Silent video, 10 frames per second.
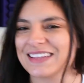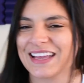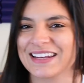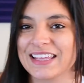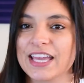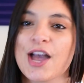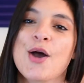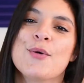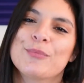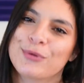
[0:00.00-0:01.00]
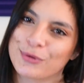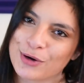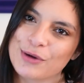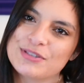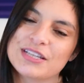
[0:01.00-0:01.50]
dandy
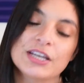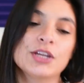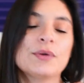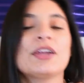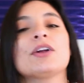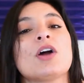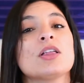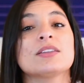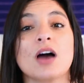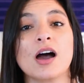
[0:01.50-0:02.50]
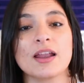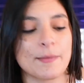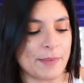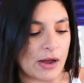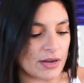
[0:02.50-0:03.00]
protein. You hear a lot
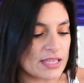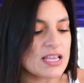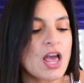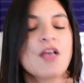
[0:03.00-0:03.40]
about it.